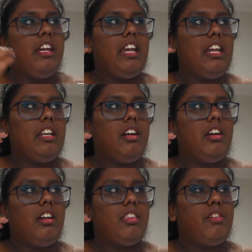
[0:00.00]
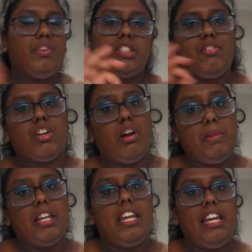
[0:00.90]
in the first ever
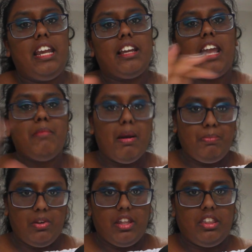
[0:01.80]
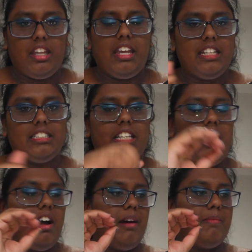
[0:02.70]
comic he came up with is,
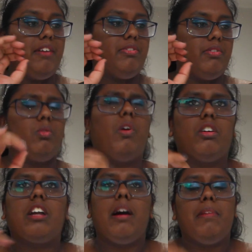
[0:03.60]
was